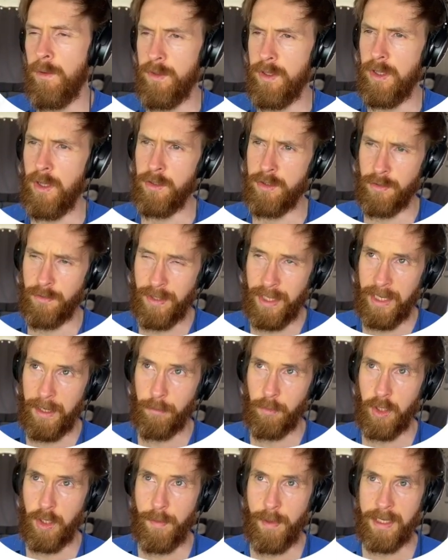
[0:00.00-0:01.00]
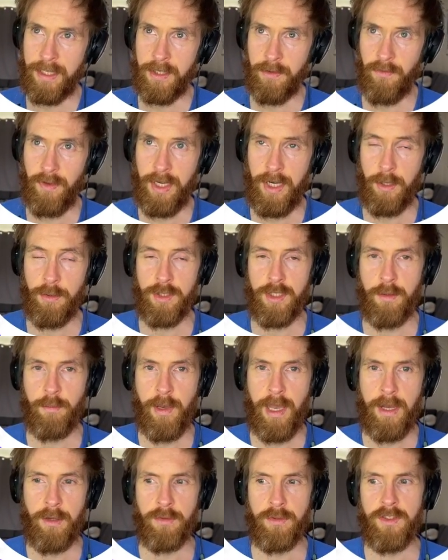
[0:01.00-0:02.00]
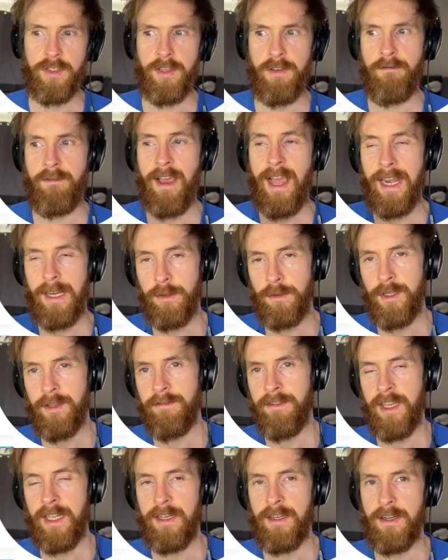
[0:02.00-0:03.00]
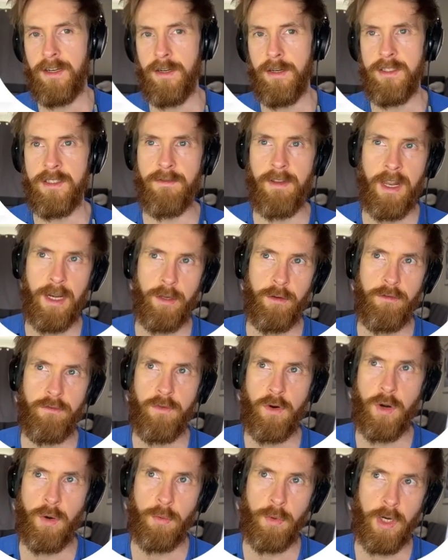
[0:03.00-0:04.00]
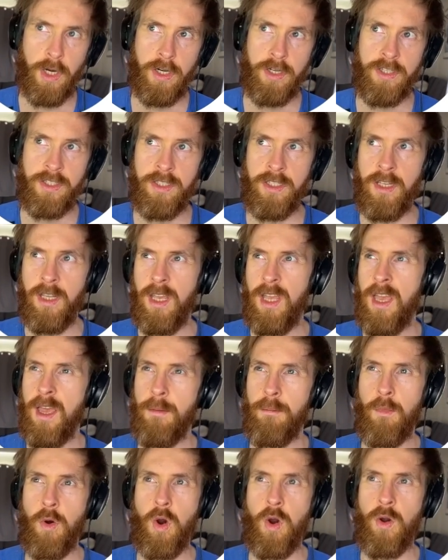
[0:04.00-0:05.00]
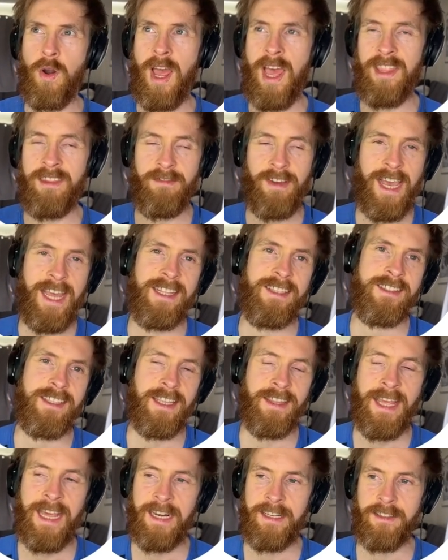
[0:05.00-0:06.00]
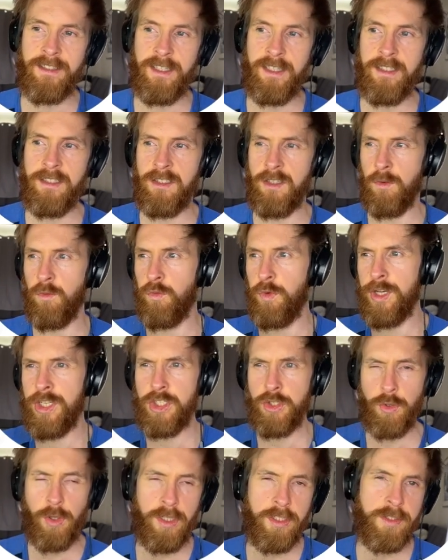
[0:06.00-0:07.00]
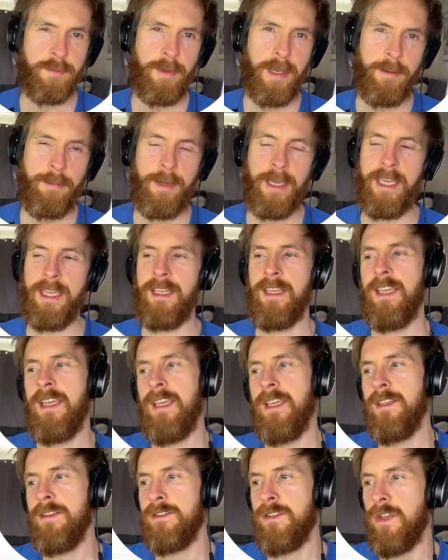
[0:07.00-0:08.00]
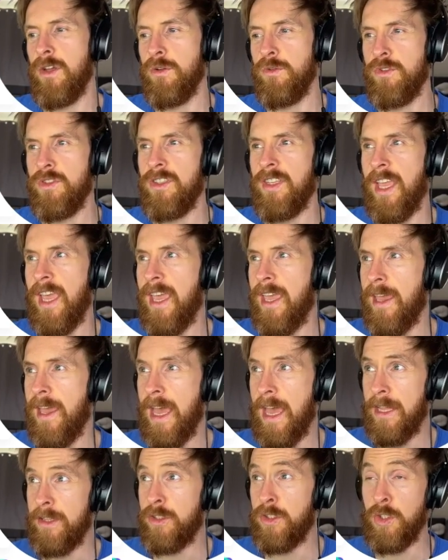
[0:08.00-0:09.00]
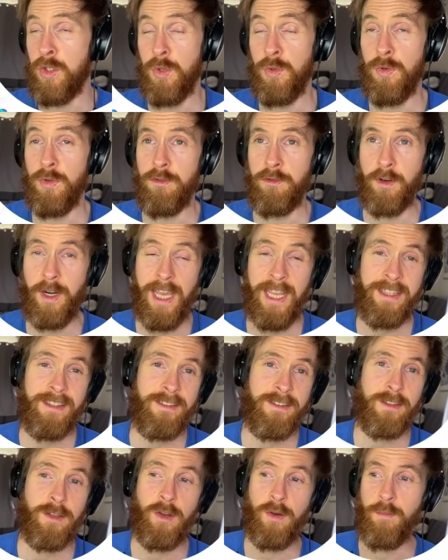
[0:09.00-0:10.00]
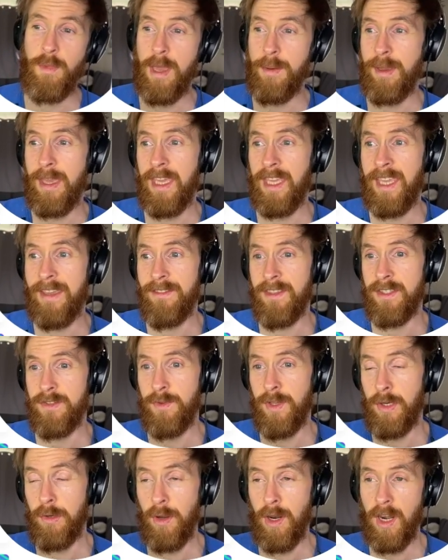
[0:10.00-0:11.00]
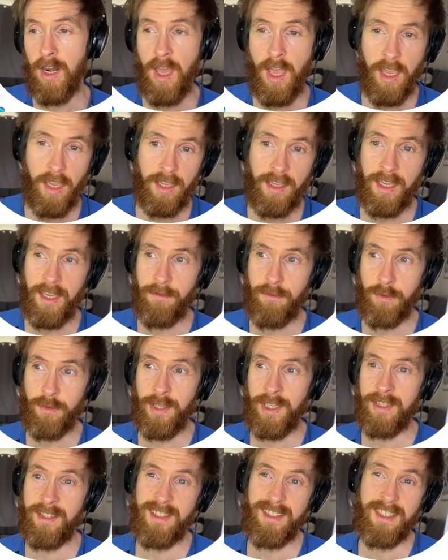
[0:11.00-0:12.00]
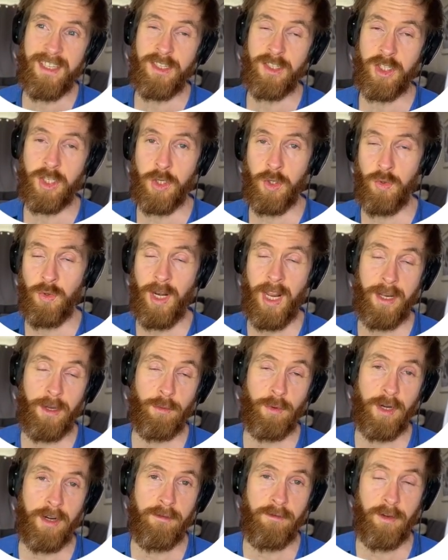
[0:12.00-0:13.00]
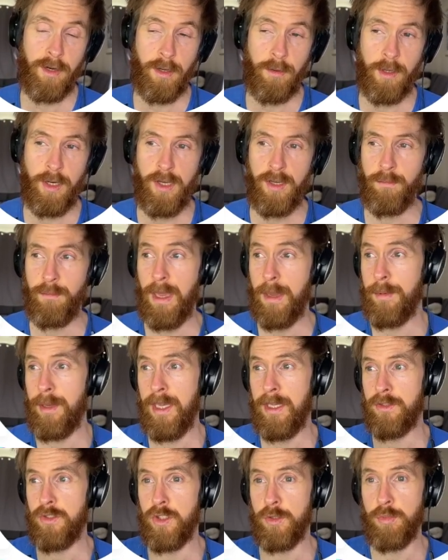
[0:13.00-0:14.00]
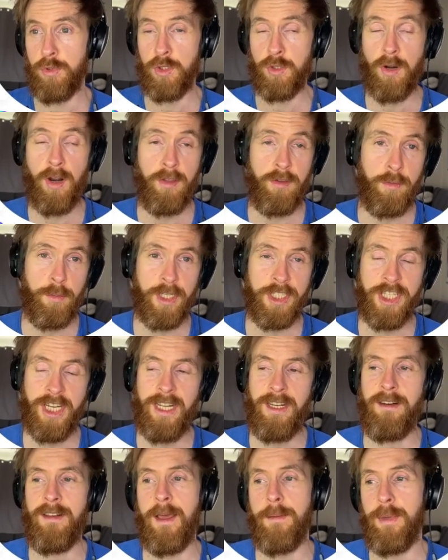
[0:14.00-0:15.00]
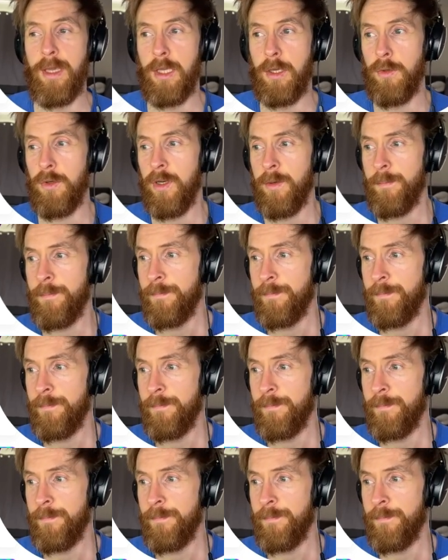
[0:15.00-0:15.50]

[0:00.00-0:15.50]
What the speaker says: also think I'm going to make some videos about value defenders, value forwards, more advanced analysis, some visuals maybe. So stay tuned for that. So maybe give this video a like if you think this is cool and you want to follow along. Maybe subscribe to my channel, that'd be cool.